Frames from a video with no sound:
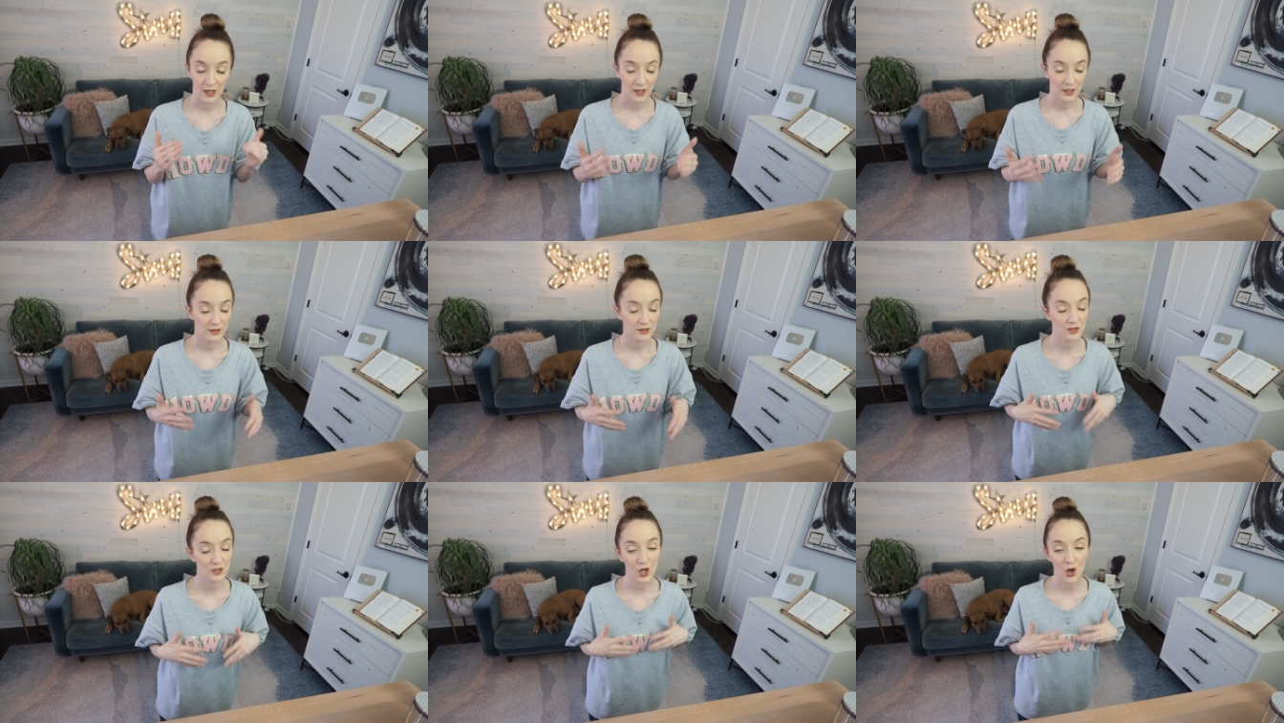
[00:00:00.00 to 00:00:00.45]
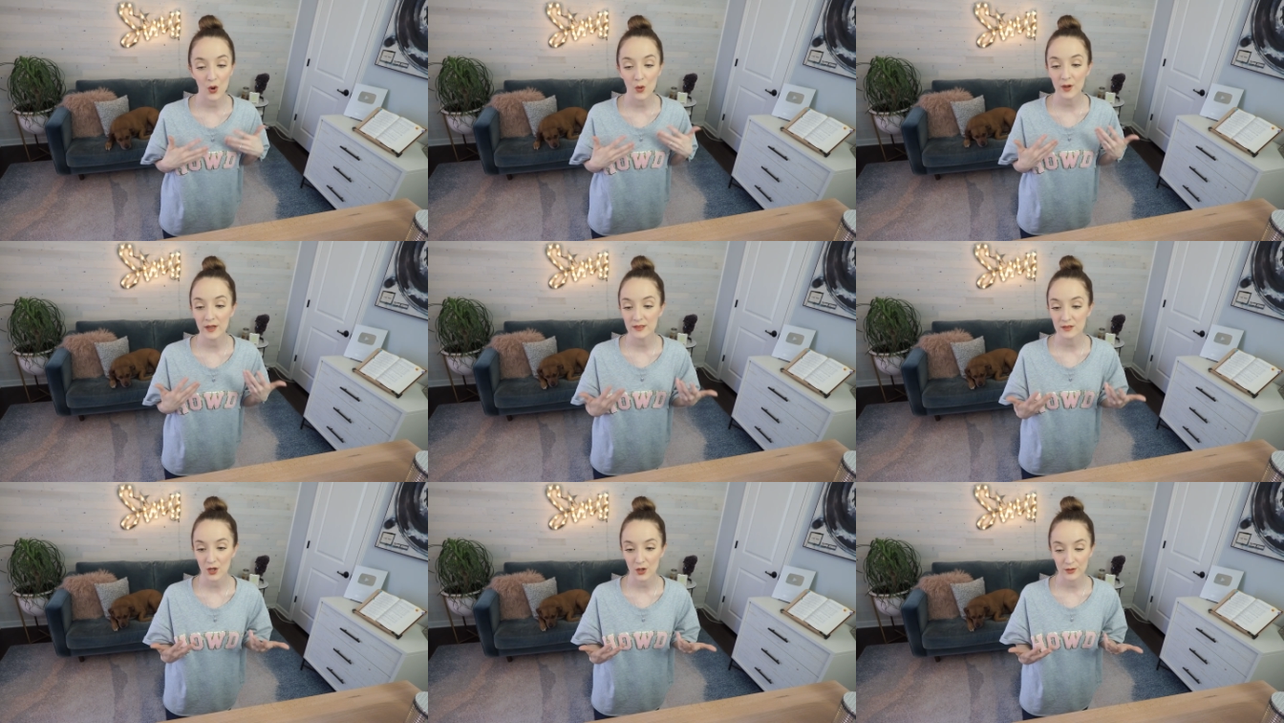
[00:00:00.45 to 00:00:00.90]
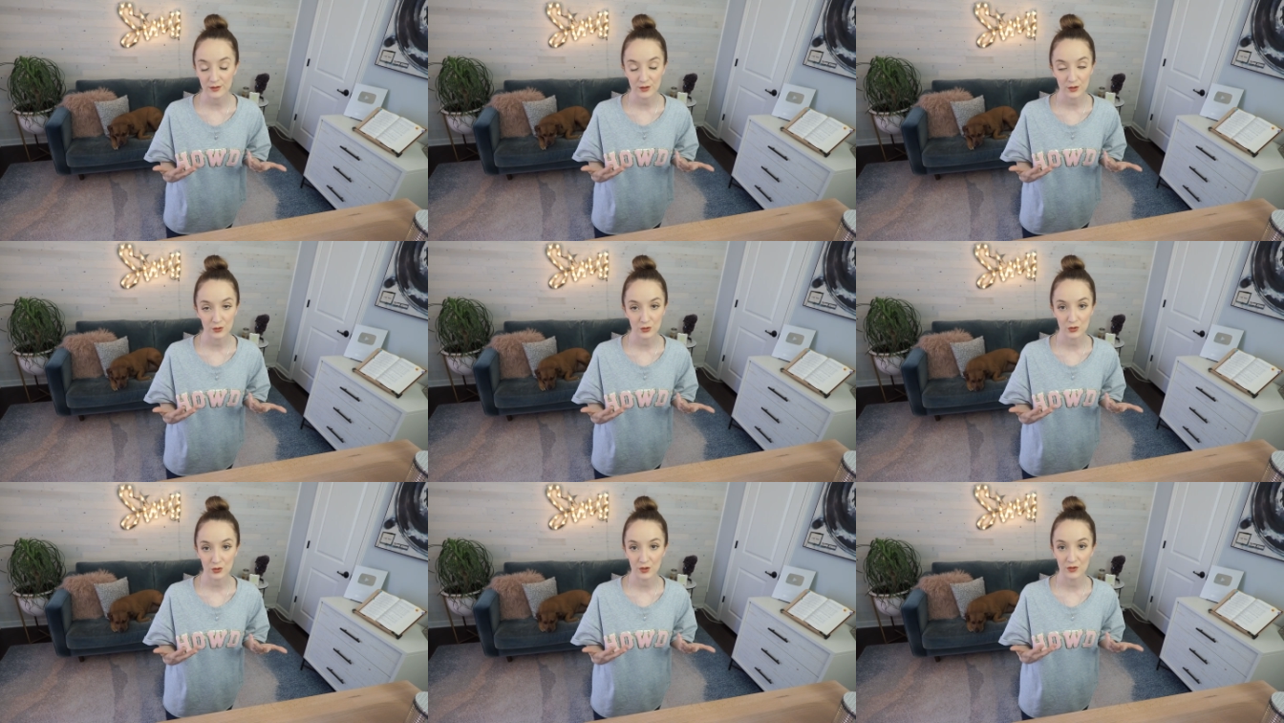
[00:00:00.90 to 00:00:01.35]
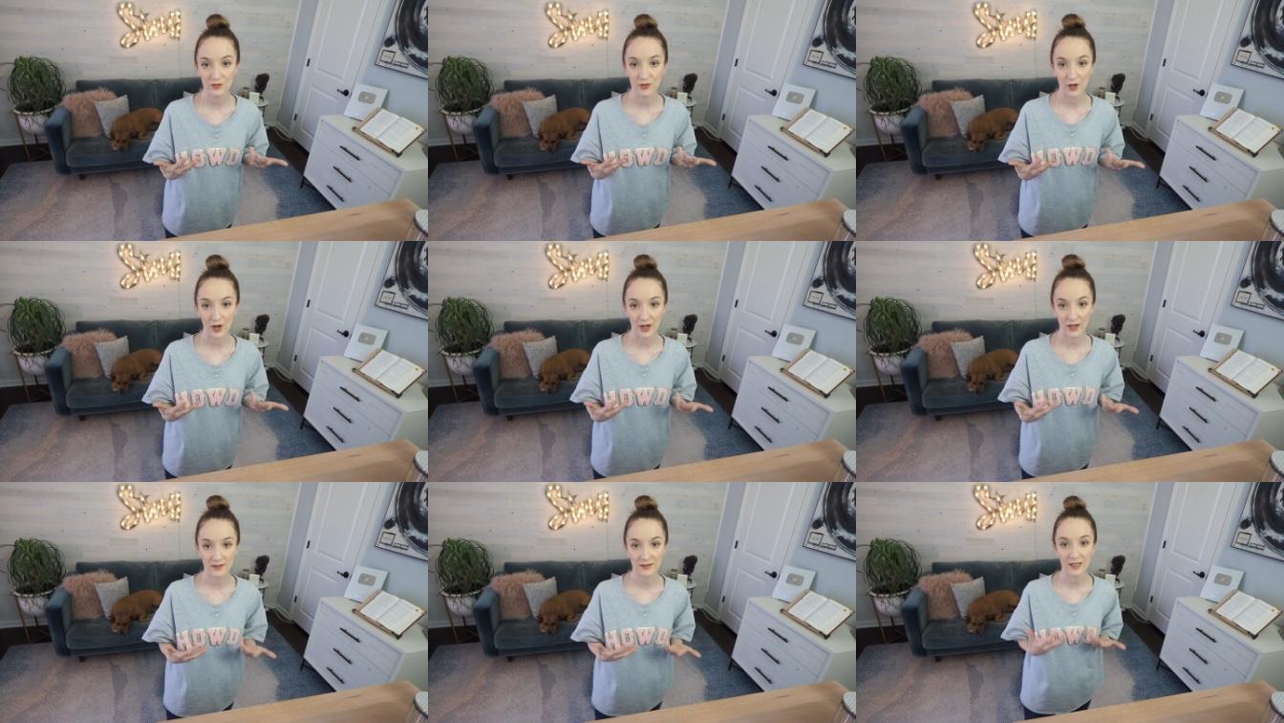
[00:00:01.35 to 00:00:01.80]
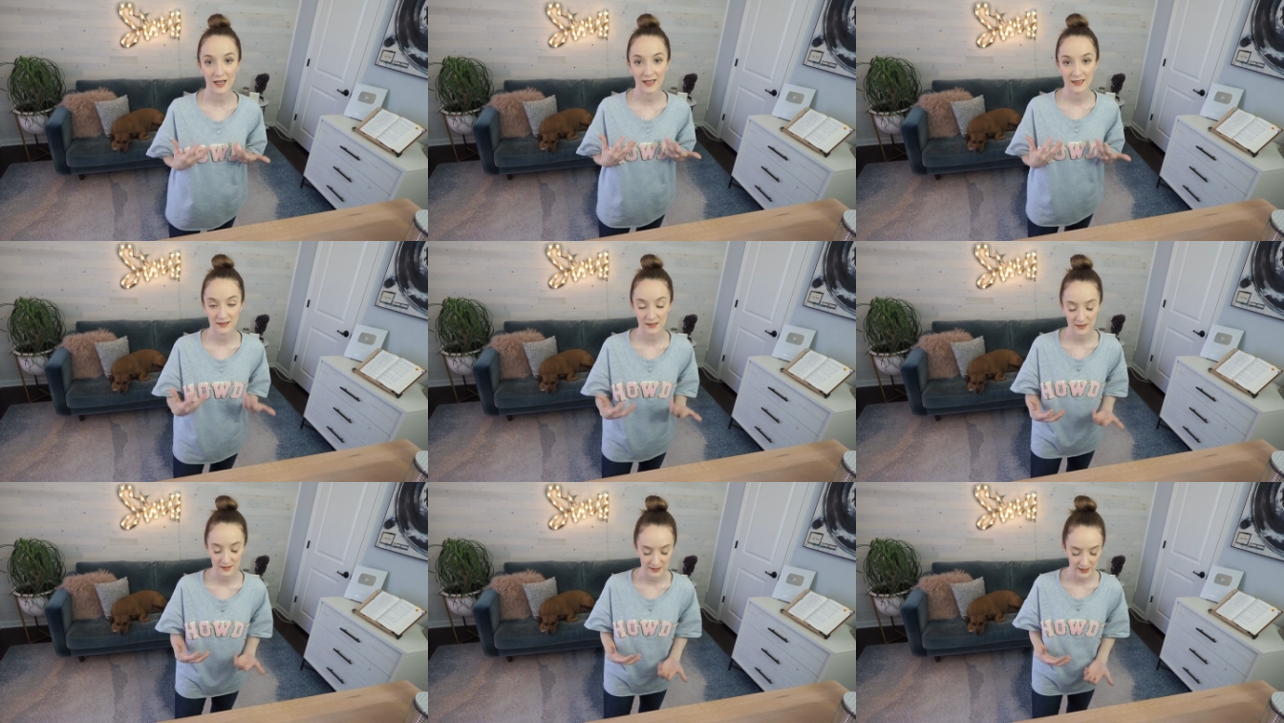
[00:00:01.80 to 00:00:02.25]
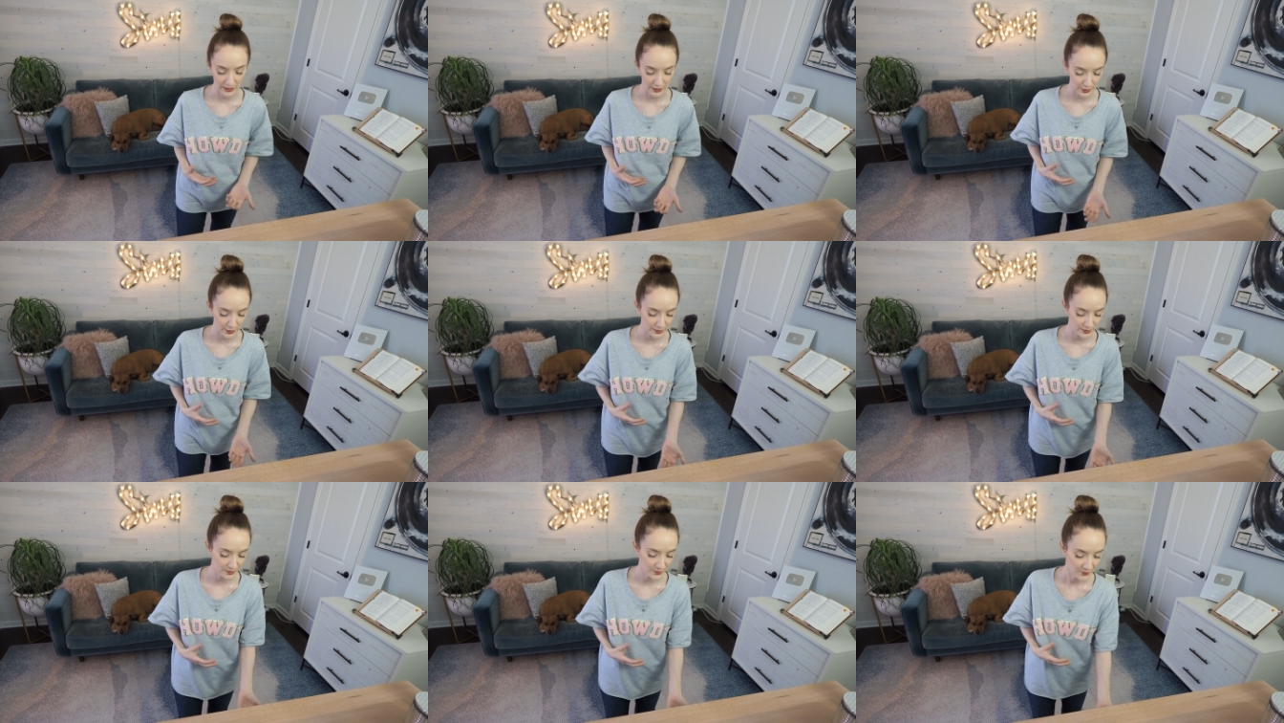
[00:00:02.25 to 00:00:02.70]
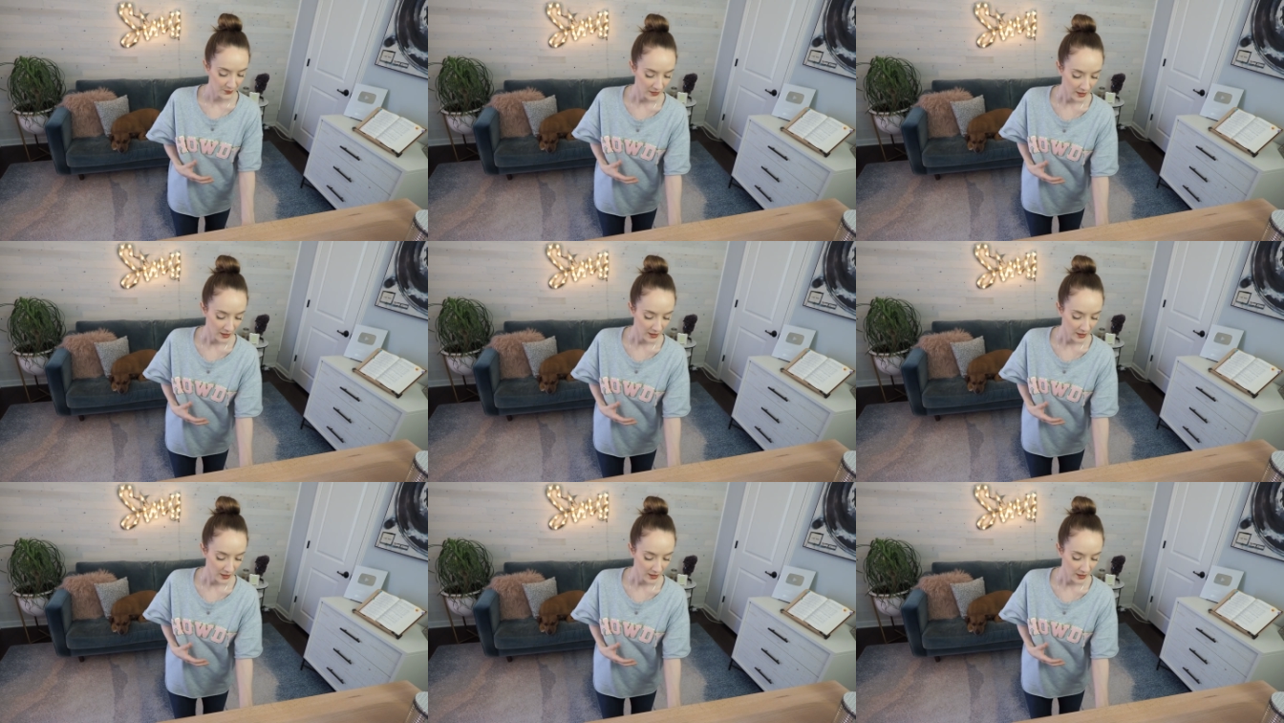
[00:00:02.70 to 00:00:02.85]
So is also true for us as singers.